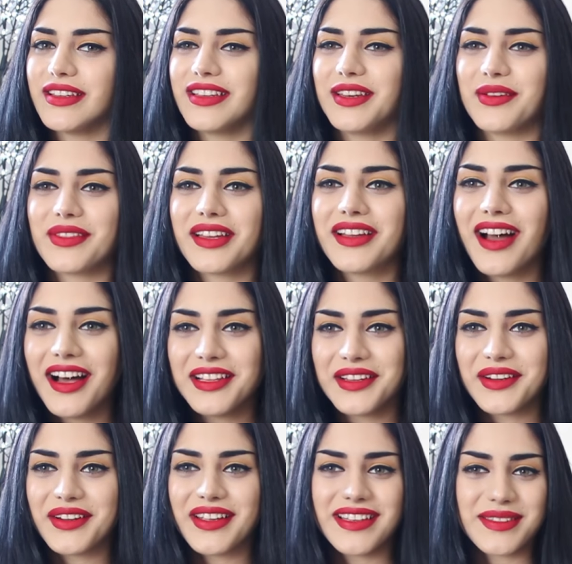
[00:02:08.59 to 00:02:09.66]
You know, the
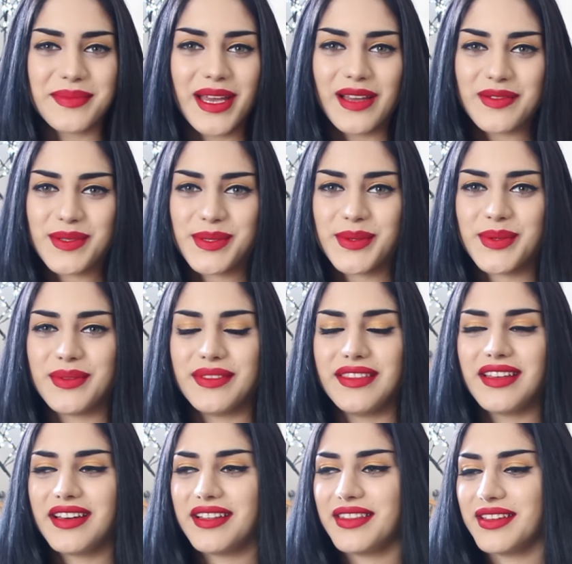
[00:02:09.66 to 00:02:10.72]
color is Mahafsoun,
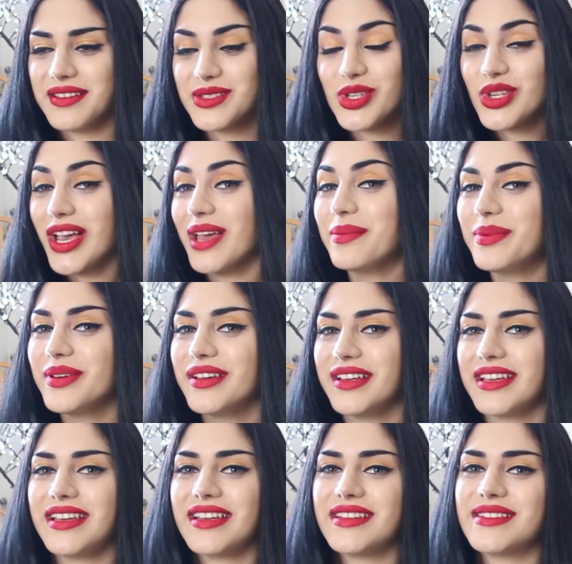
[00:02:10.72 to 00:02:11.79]
the, the shape
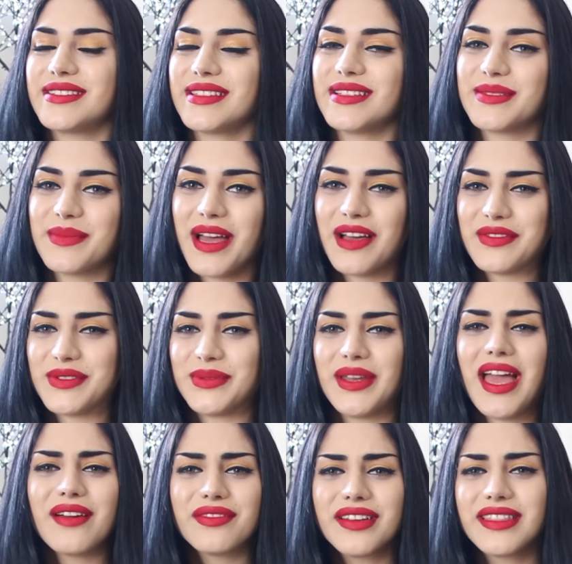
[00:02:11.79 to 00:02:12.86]
is, is
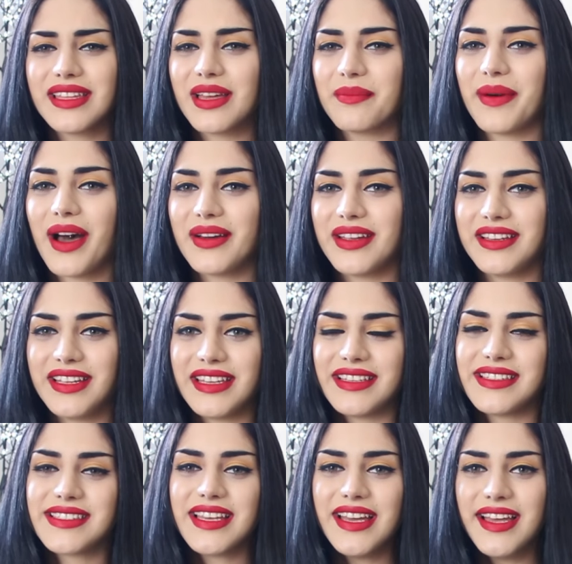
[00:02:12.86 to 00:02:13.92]
Mahafsoun, everything about it
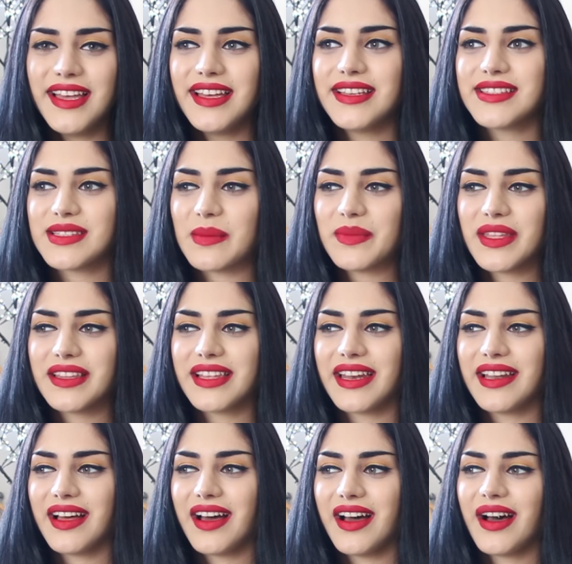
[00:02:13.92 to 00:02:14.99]
is something
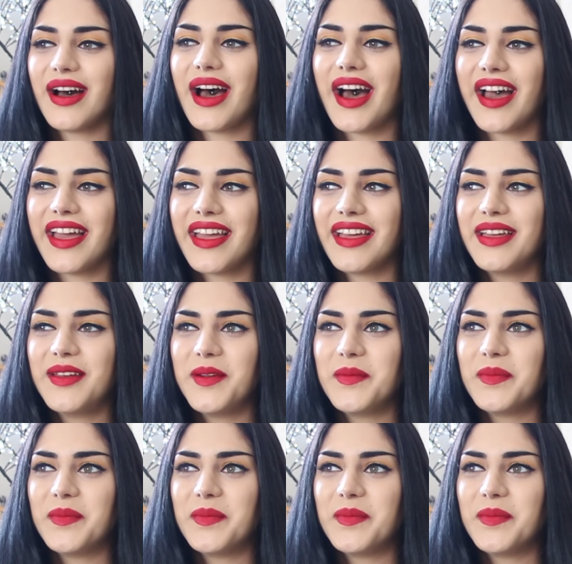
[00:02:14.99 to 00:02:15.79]
that I...